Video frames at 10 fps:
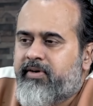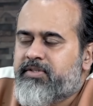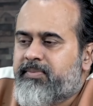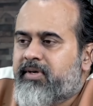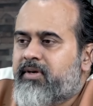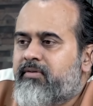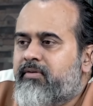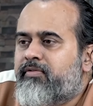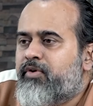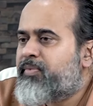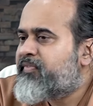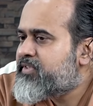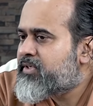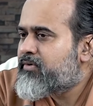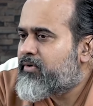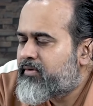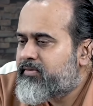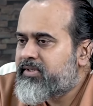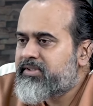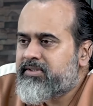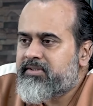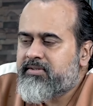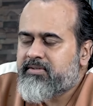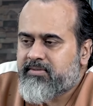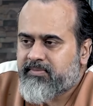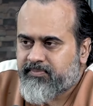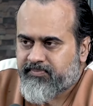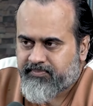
irrespective of your professional qualifications,